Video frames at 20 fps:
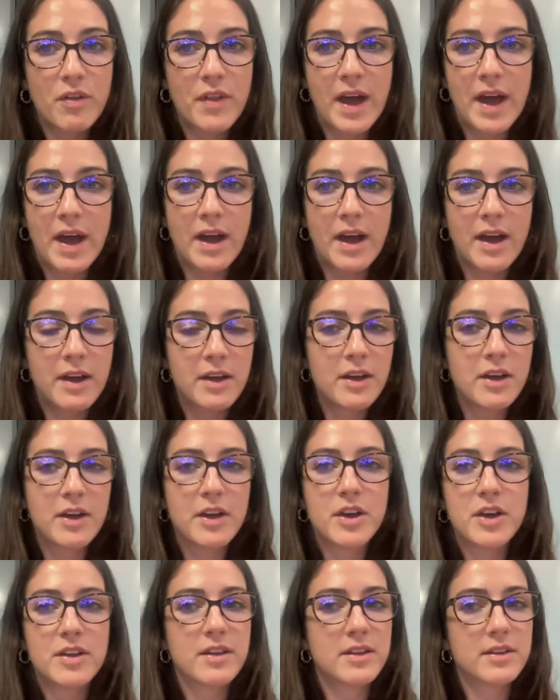there
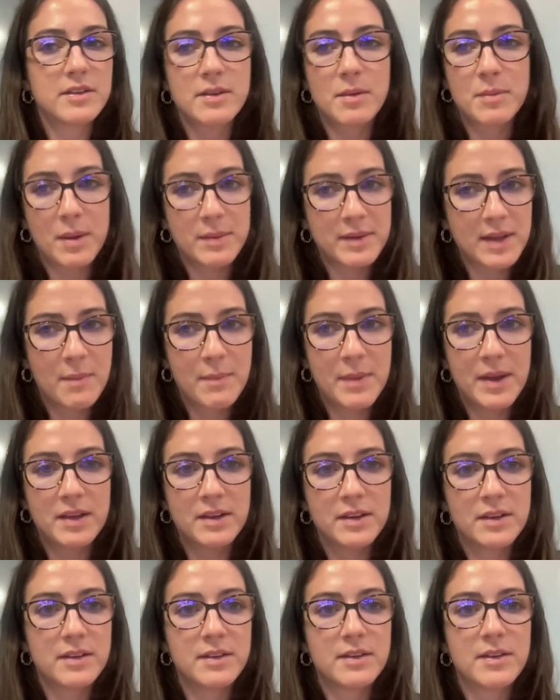that sometimes
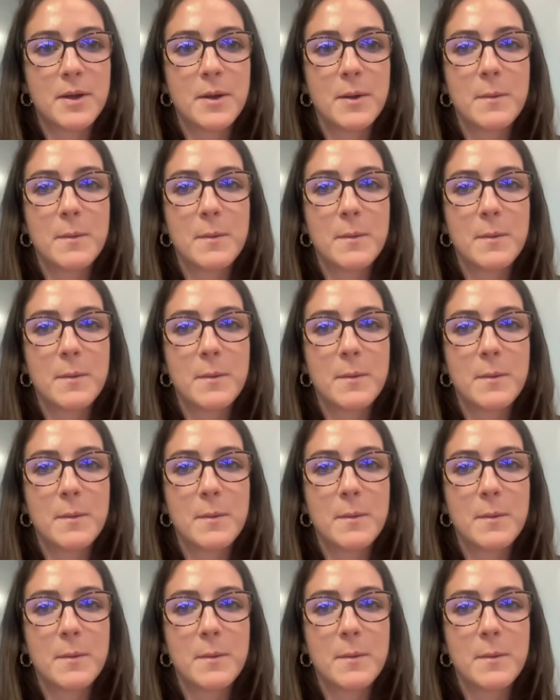happens,